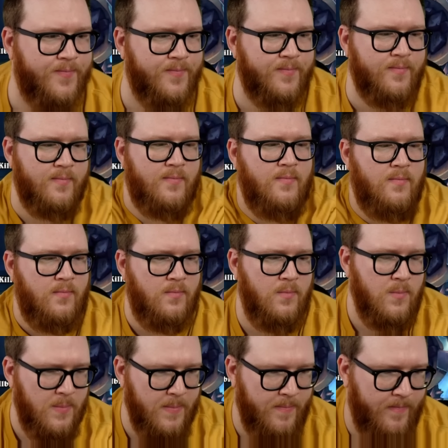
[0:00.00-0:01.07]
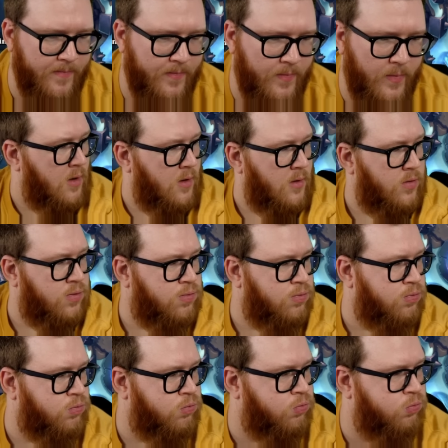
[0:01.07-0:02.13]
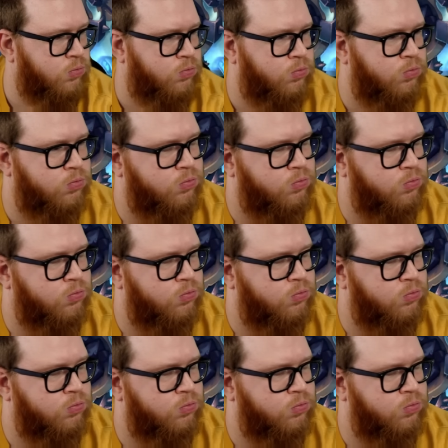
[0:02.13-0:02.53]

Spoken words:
(silence)